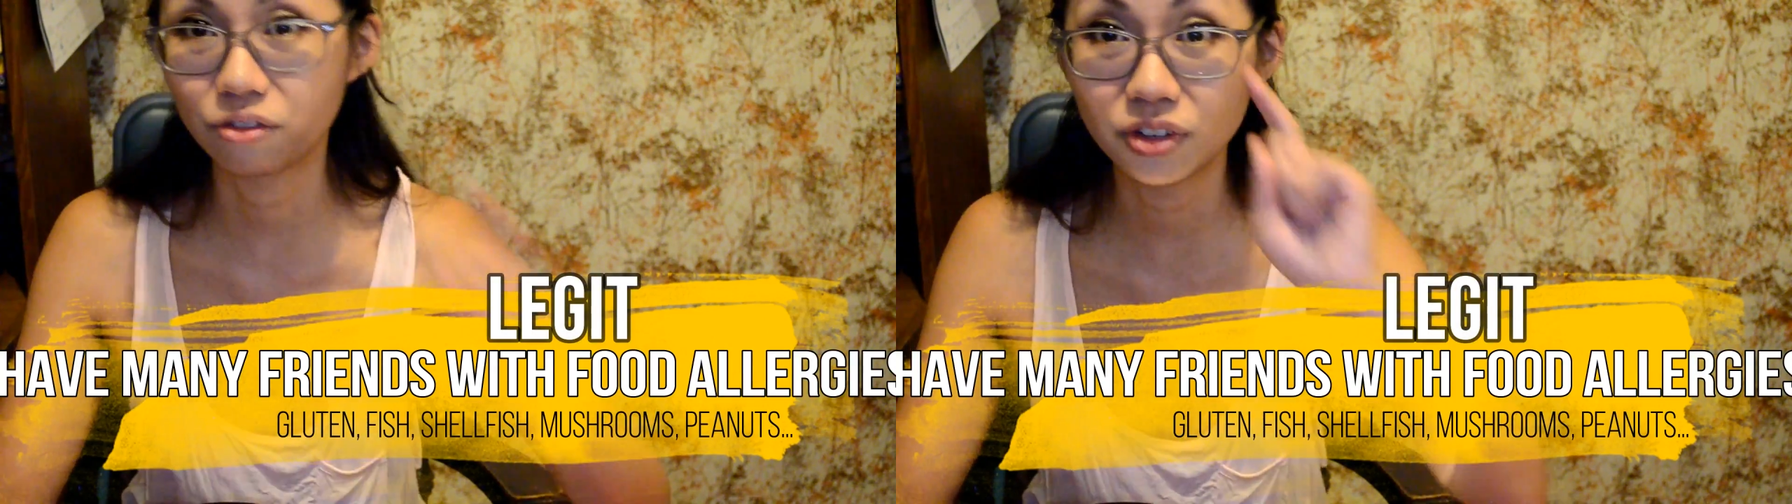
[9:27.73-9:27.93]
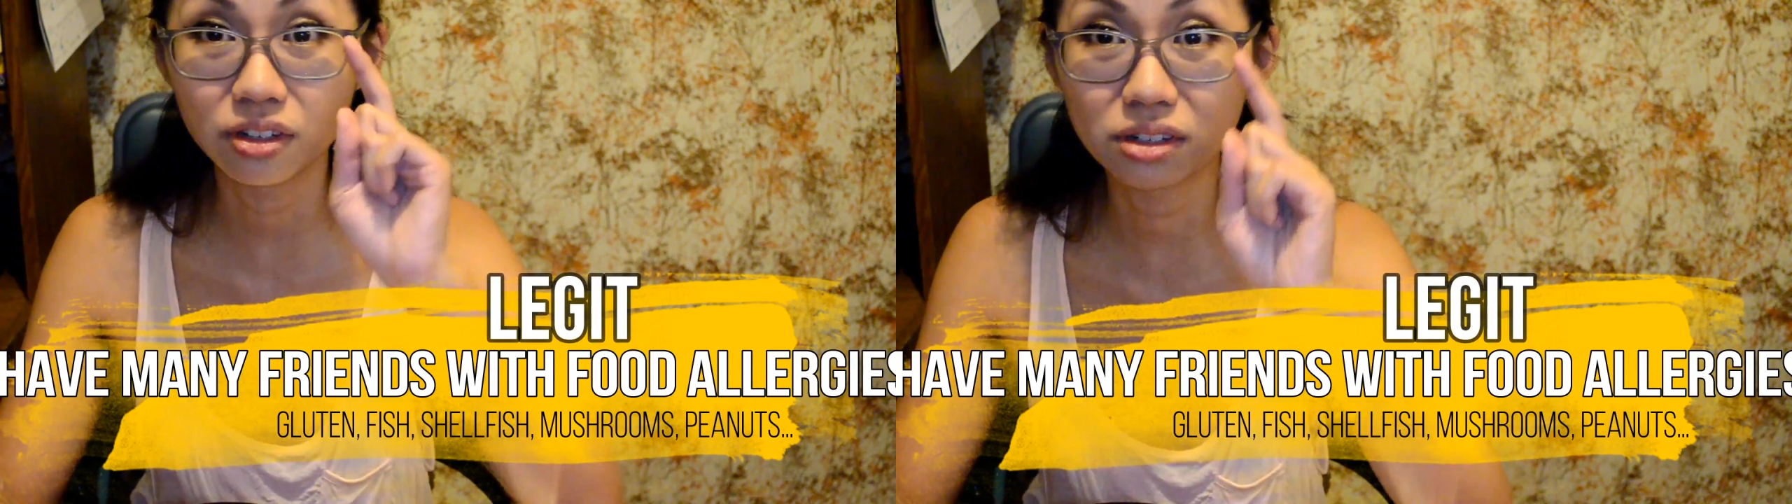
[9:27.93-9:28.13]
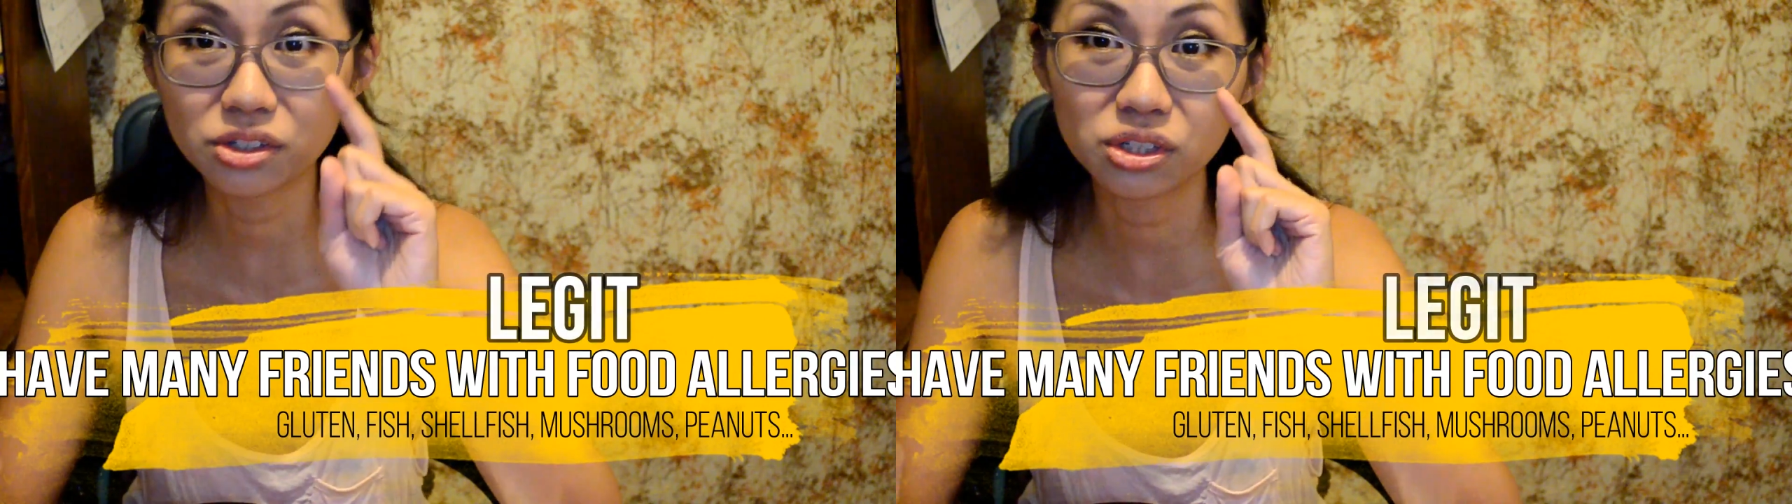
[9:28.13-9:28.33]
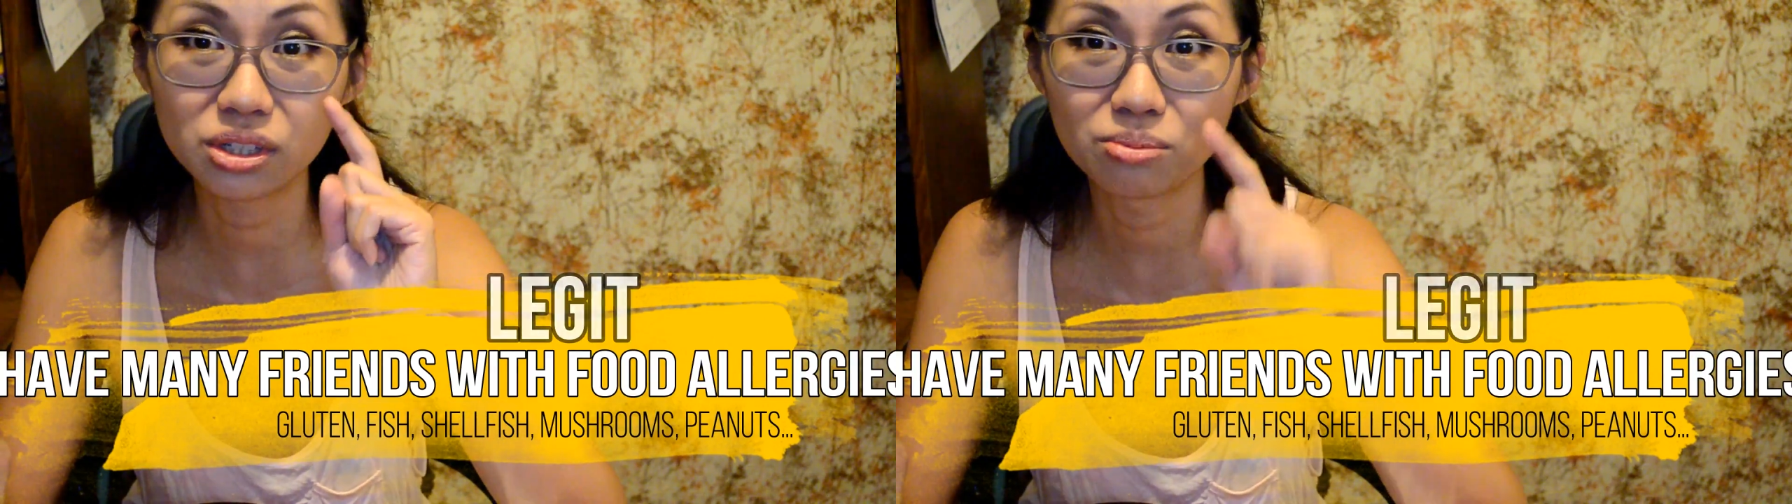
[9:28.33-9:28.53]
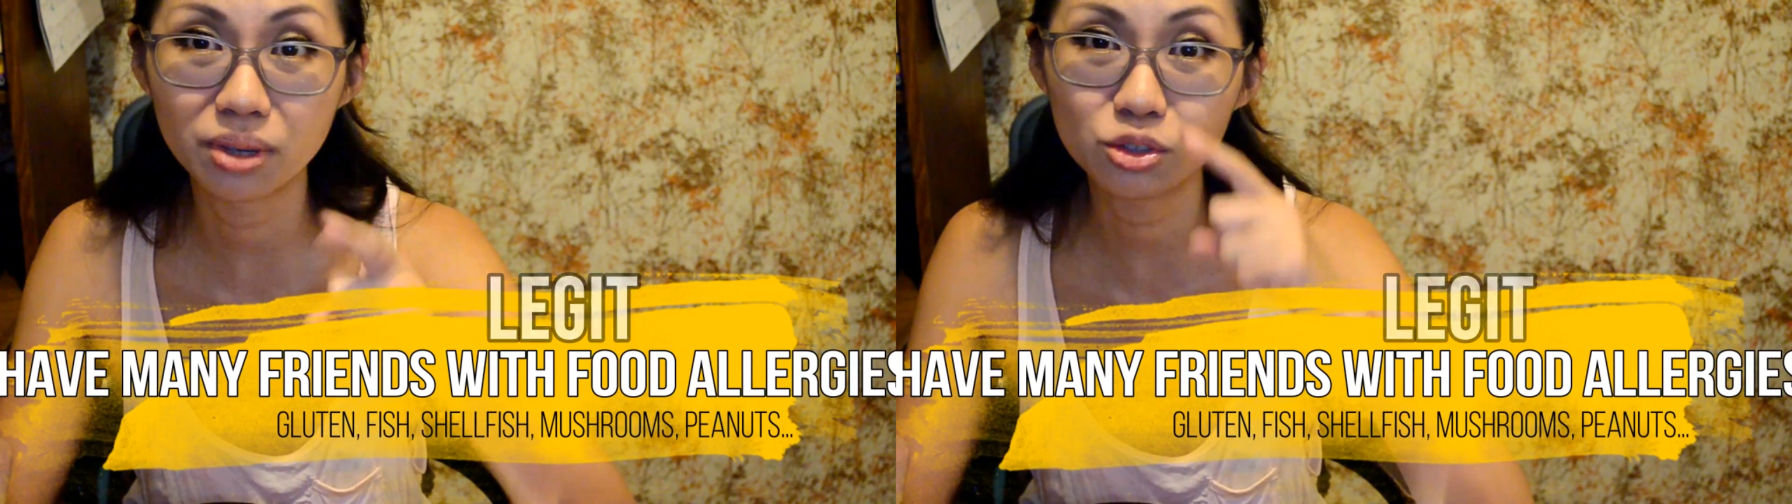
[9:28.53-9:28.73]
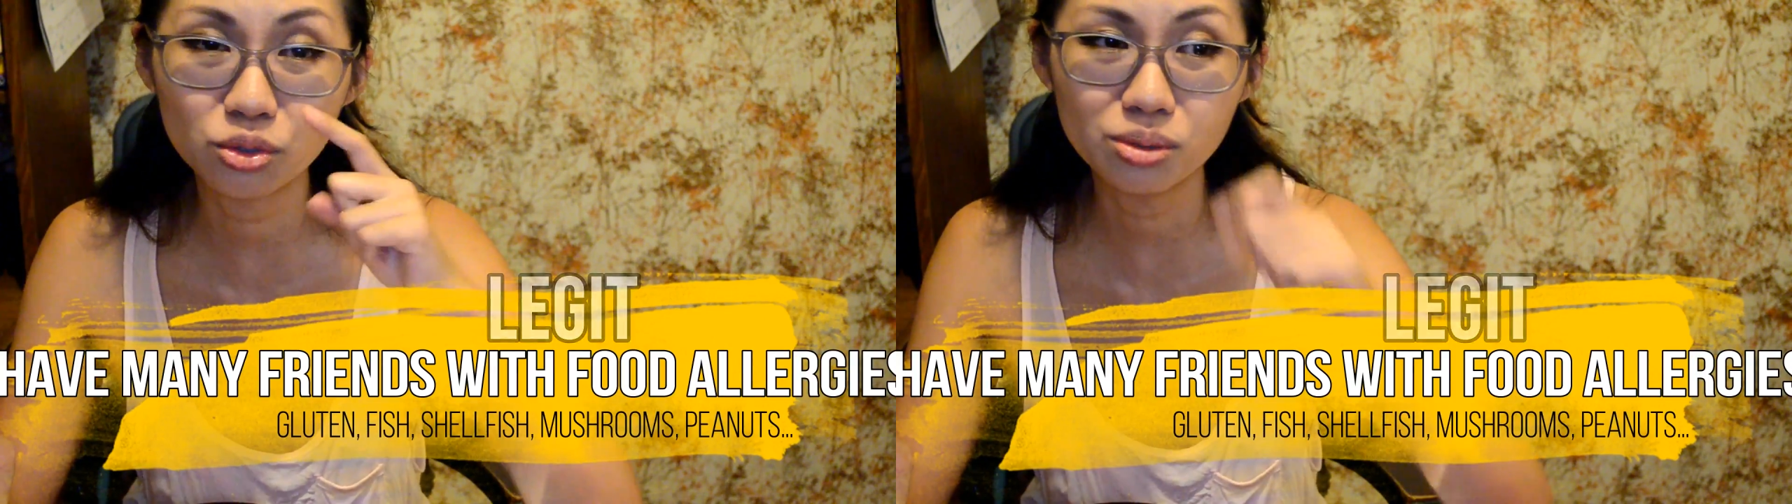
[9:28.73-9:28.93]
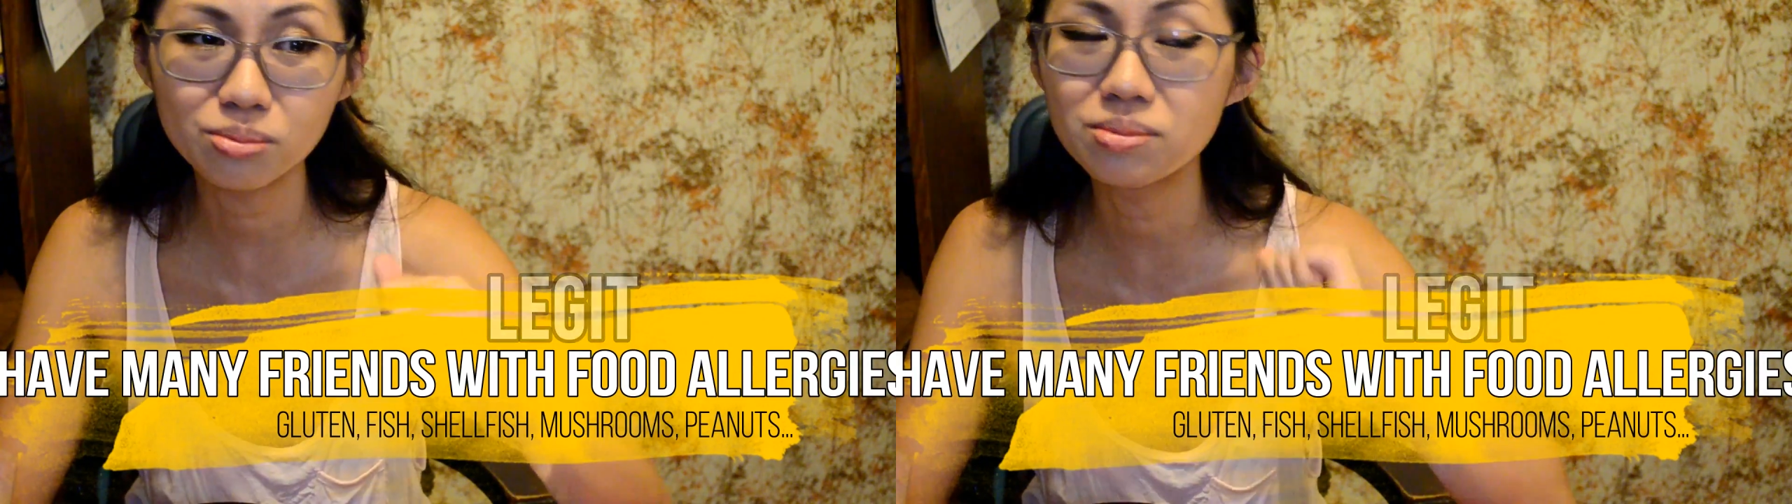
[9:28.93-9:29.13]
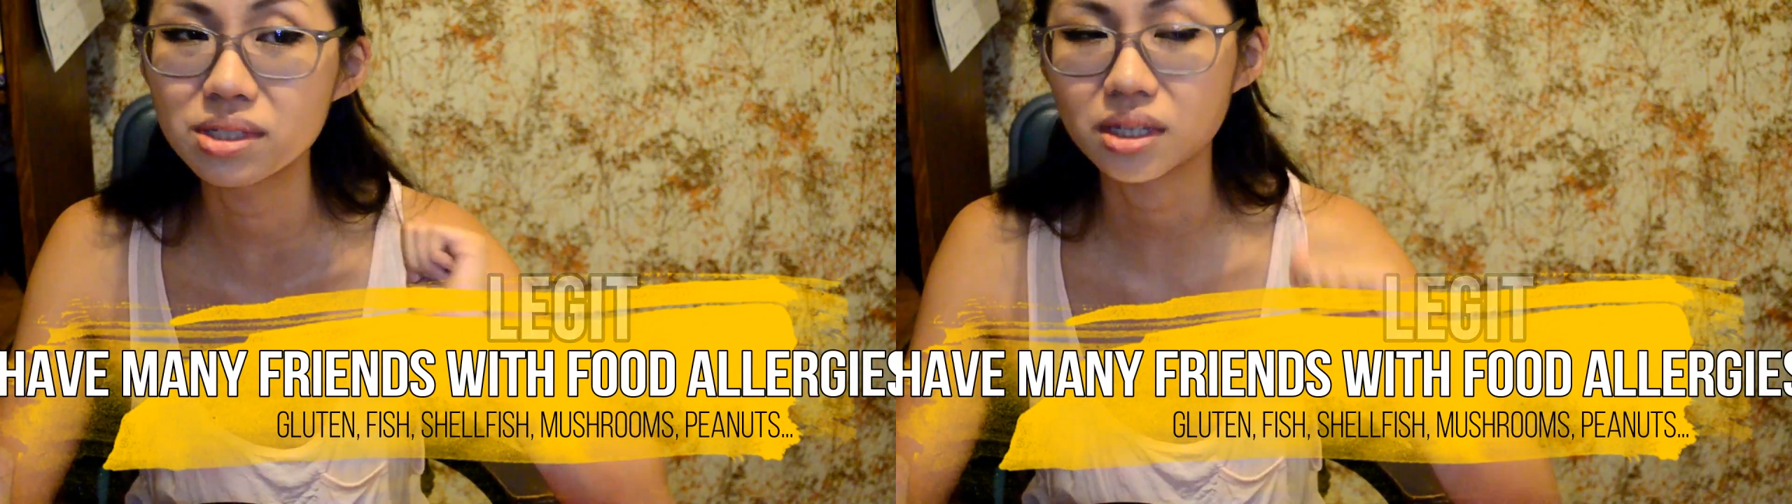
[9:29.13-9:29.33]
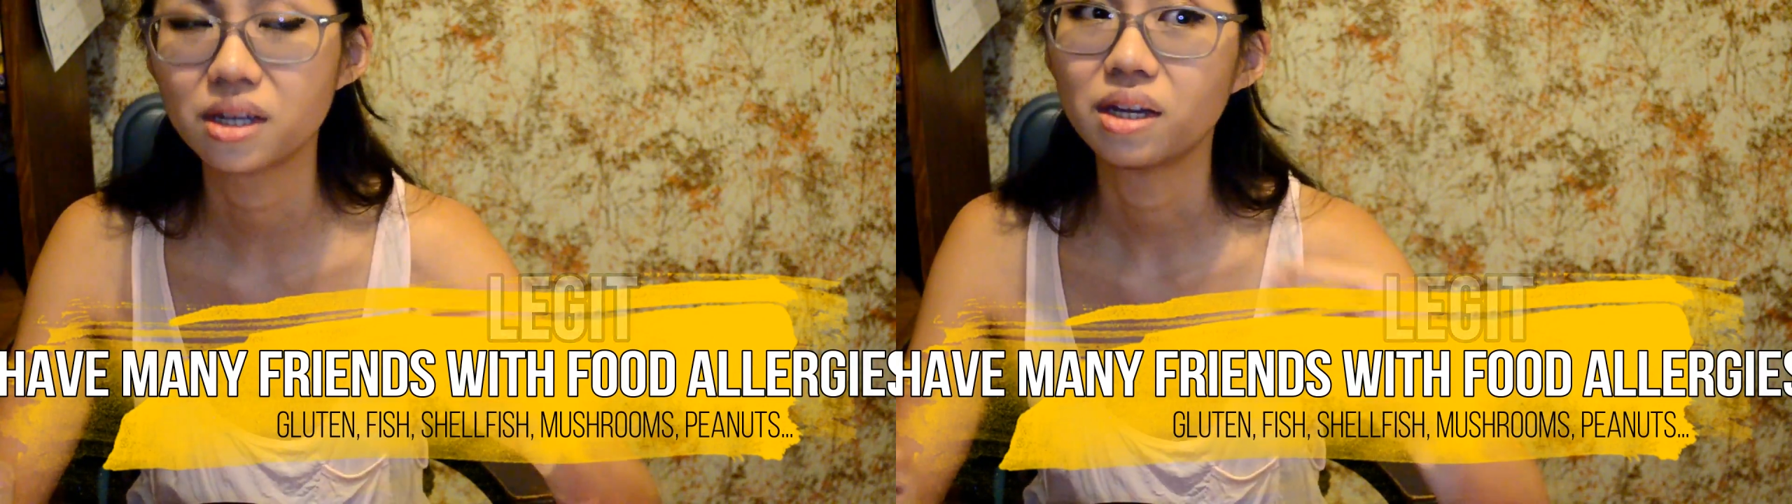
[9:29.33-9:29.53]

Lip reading: And if you're allergic to mushrooms,